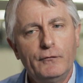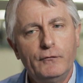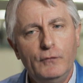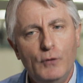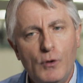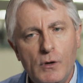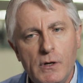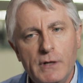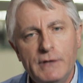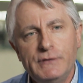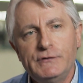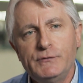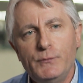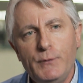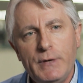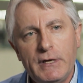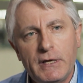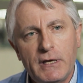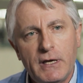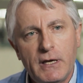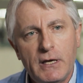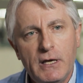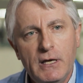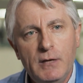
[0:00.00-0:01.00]
long as we
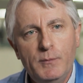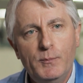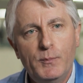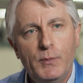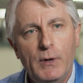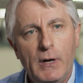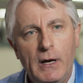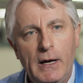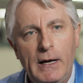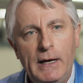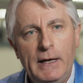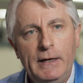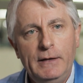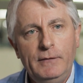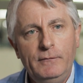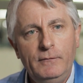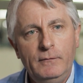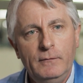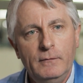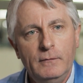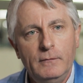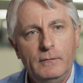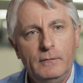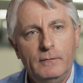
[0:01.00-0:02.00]
keep
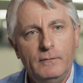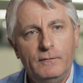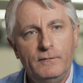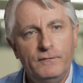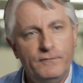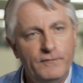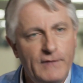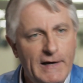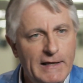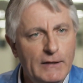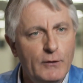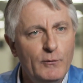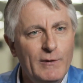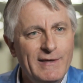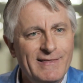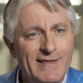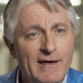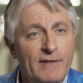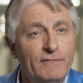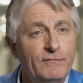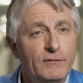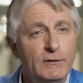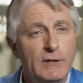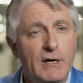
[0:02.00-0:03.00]
on following
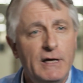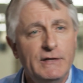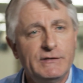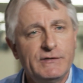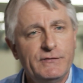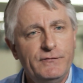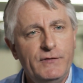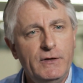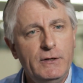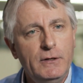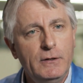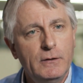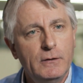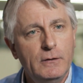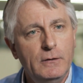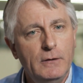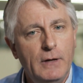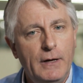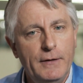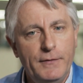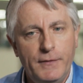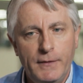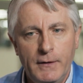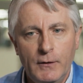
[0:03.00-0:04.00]
that philosophy,
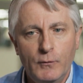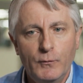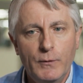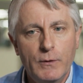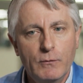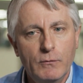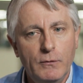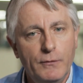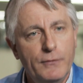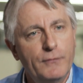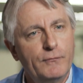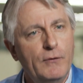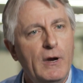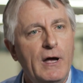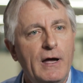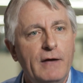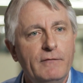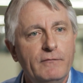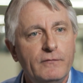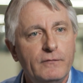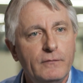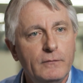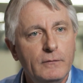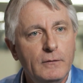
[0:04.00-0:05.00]
I think we will
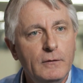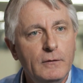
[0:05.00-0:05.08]
thrive